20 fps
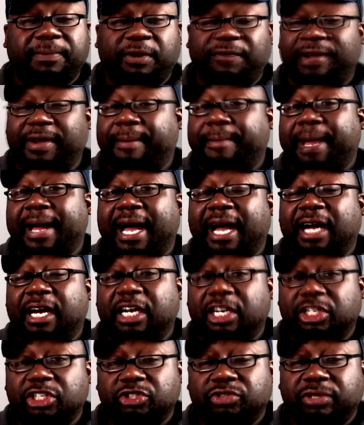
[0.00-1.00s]
If I buy
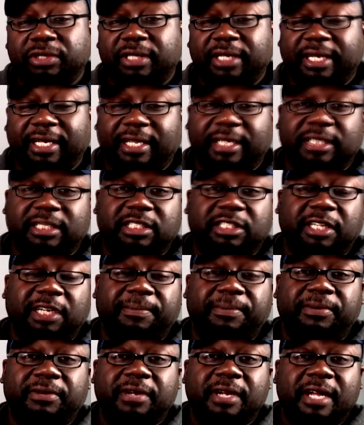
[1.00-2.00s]
100, it gets
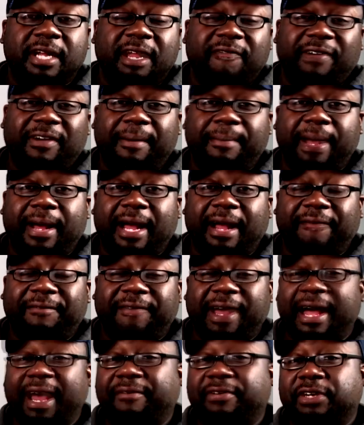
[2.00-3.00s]
cheaper. If I buy
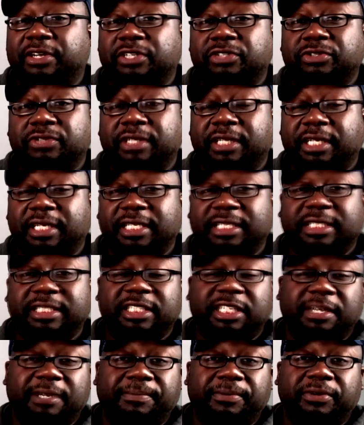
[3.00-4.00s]
500, it gets
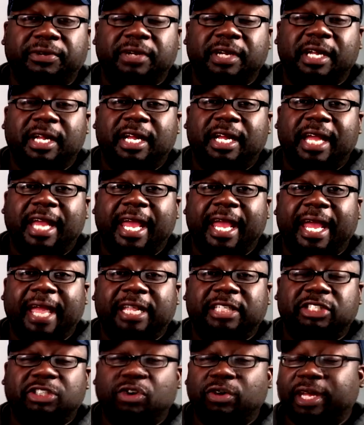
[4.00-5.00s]
cheaper. And
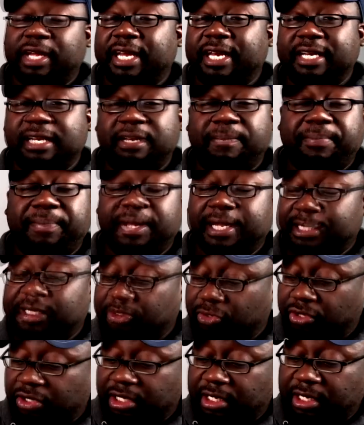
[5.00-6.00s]
so again, it depends
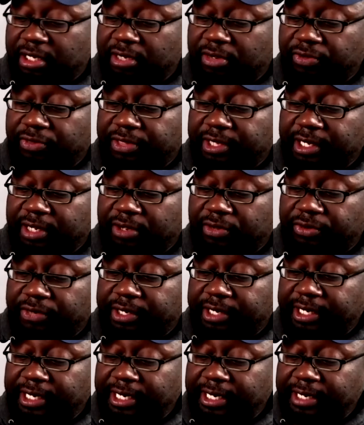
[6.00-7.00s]
on
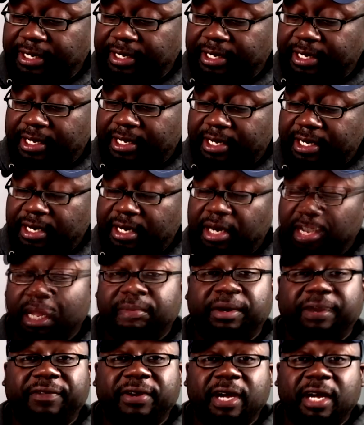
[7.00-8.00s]
the number
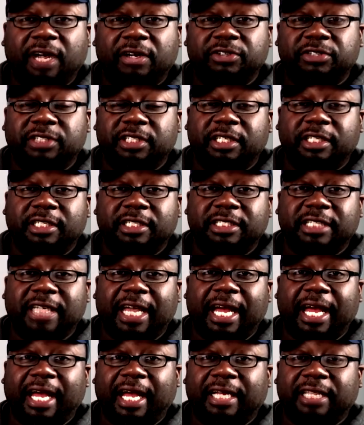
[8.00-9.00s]
of colors in the
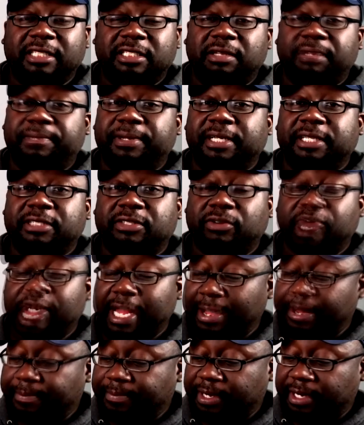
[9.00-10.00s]
designs, depends on
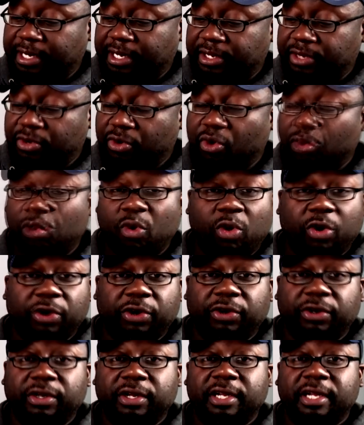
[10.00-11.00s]
how many you
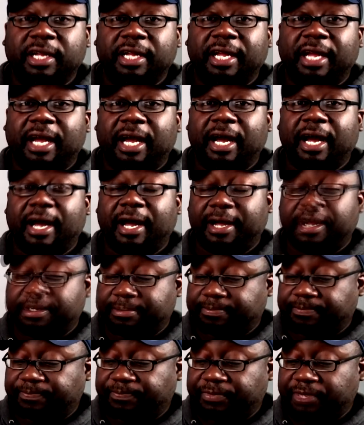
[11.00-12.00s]
order.
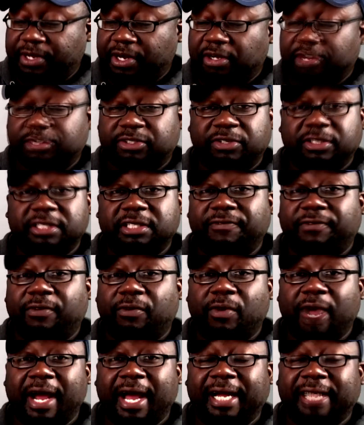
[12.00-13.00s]
So there's a
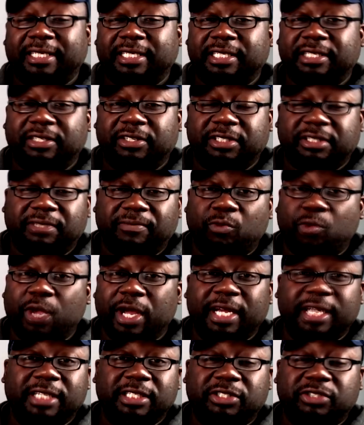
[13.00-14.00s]
variety. There's some
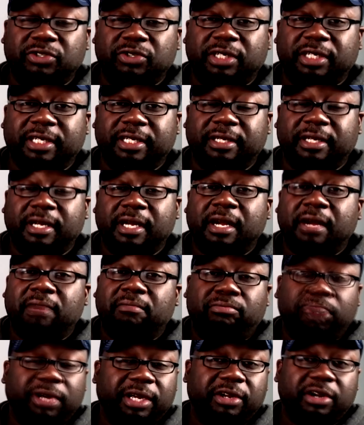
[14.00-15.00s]
ways you can
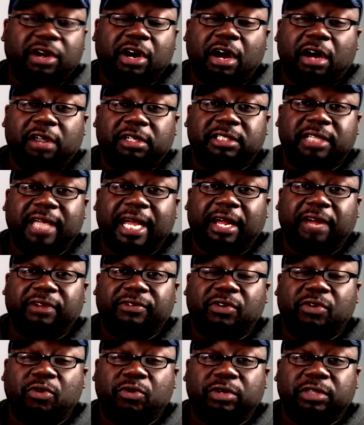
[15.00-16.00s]
bring your cost down, of
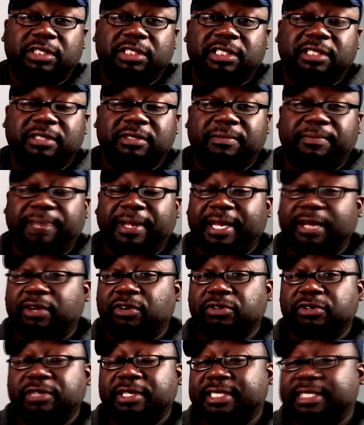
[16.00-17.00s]
course, depending
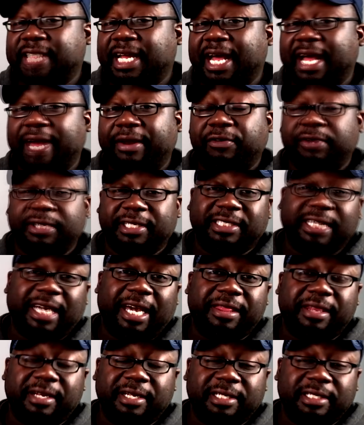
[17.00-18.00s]
on your design, on the
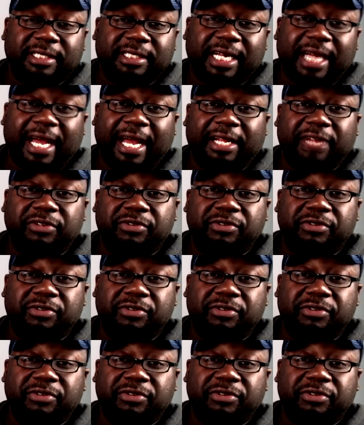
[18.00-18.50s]
size of the design.